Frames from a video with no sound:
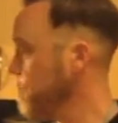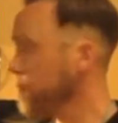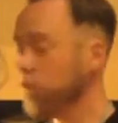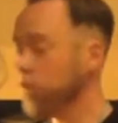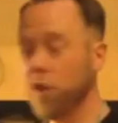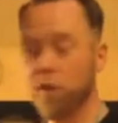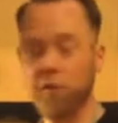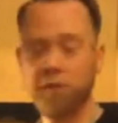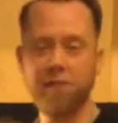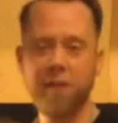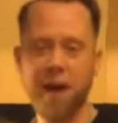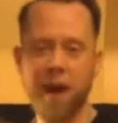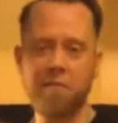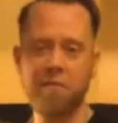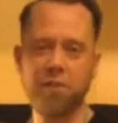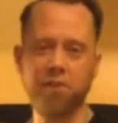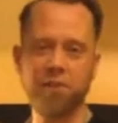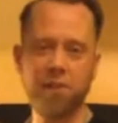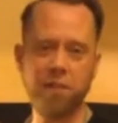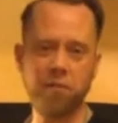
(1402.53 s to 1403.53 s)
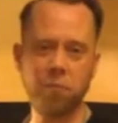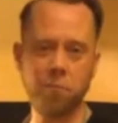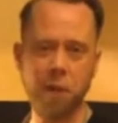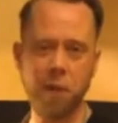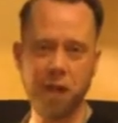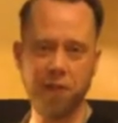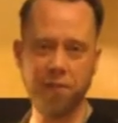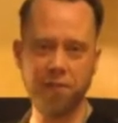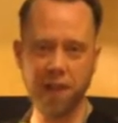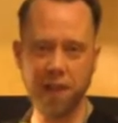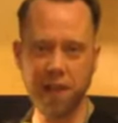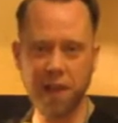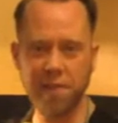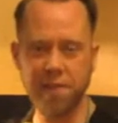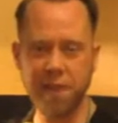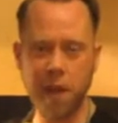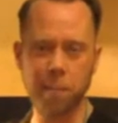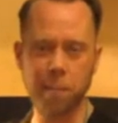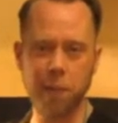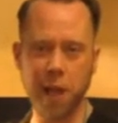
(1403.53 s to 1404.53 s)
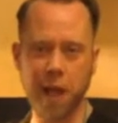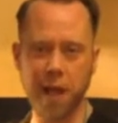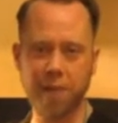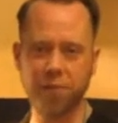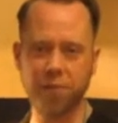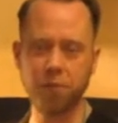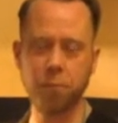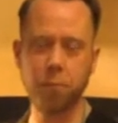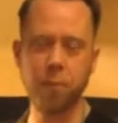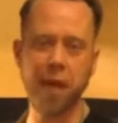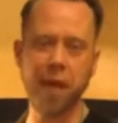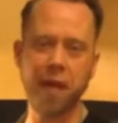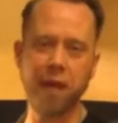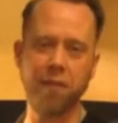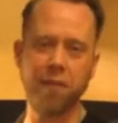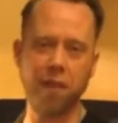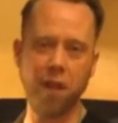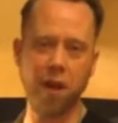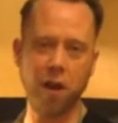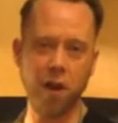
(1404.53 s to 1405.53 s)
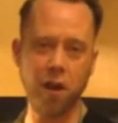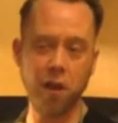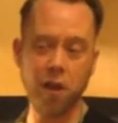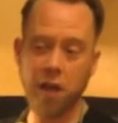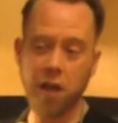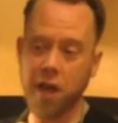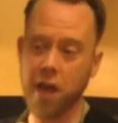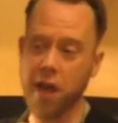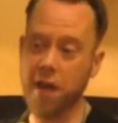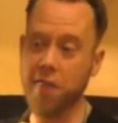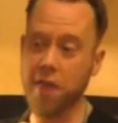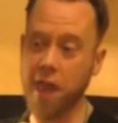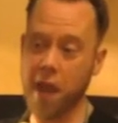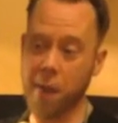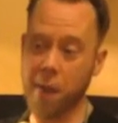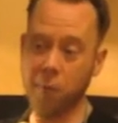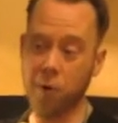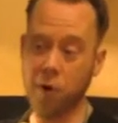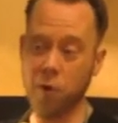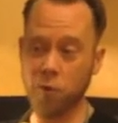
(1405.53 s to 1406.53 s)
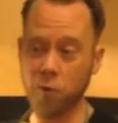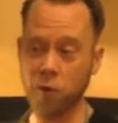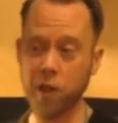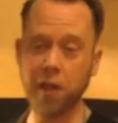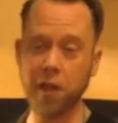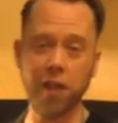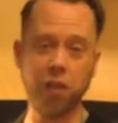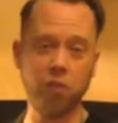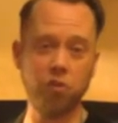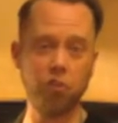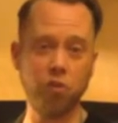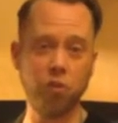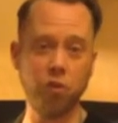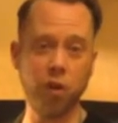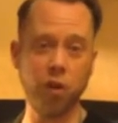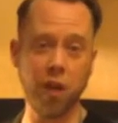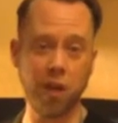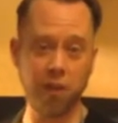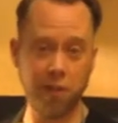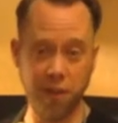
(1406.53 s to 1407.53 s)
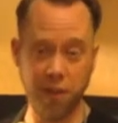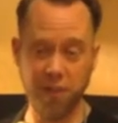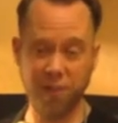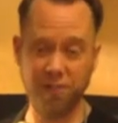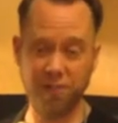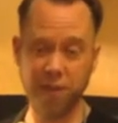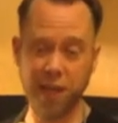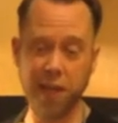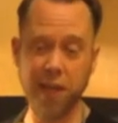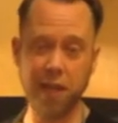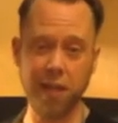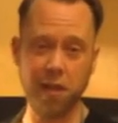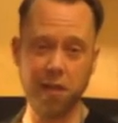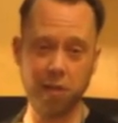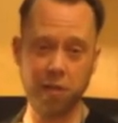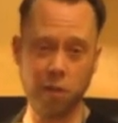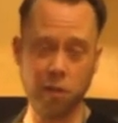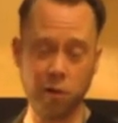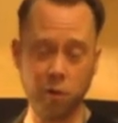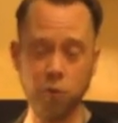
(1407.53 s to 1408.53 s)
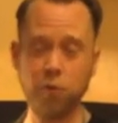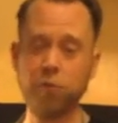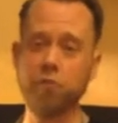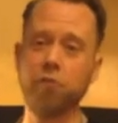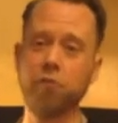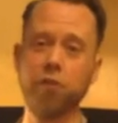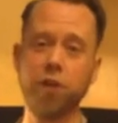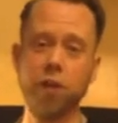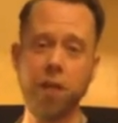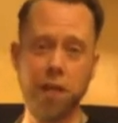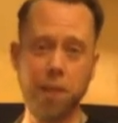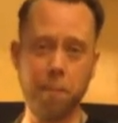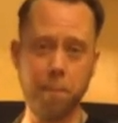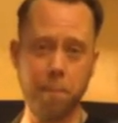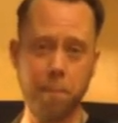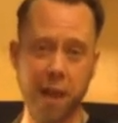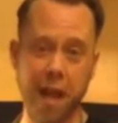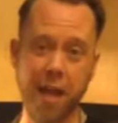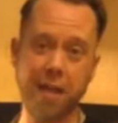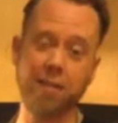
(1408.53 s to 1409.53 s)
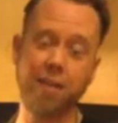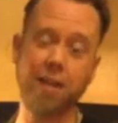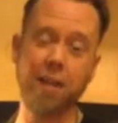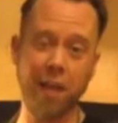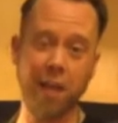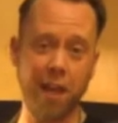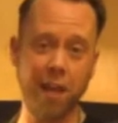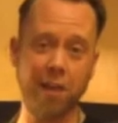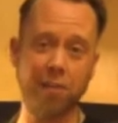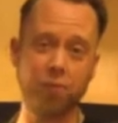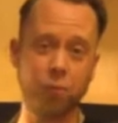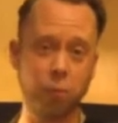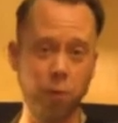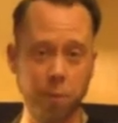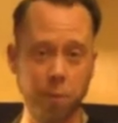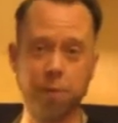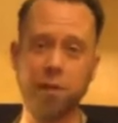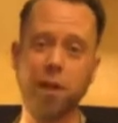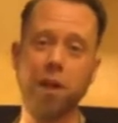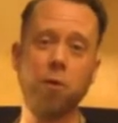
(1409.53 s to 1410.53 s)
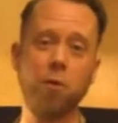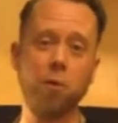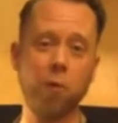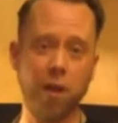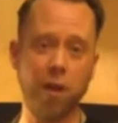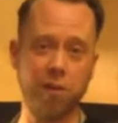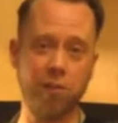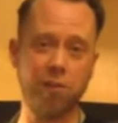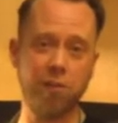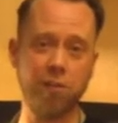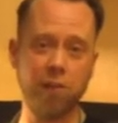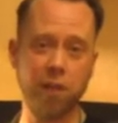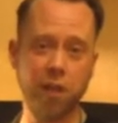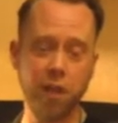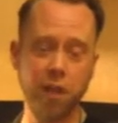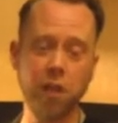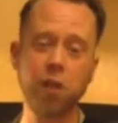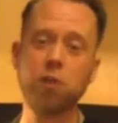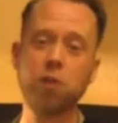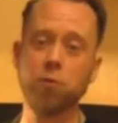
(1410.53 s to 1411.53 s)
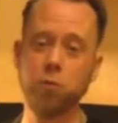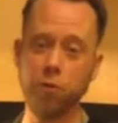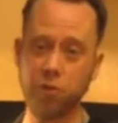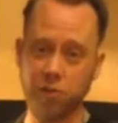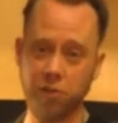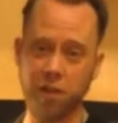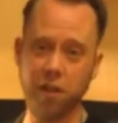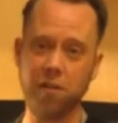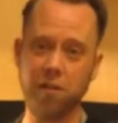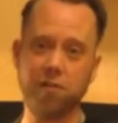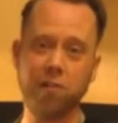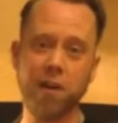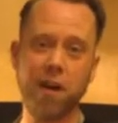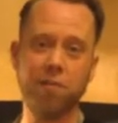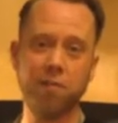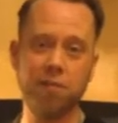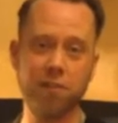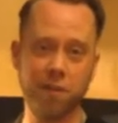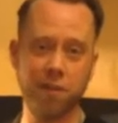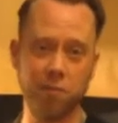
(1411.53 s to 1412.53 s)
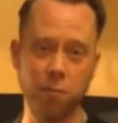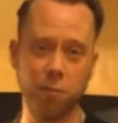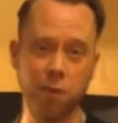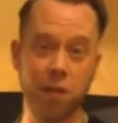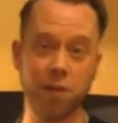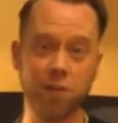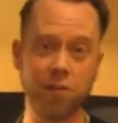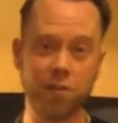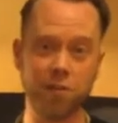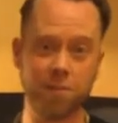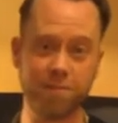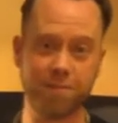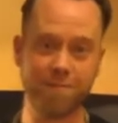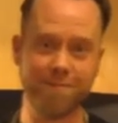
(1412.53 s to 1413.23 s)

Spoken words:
For another 5 to 7 minutes and let that molasses bake in there, and then I'm gonna really enjoy these vegan, gluten-free, baked, glazed sweet potato wedges. We'll see you in 5 to 7 minutes.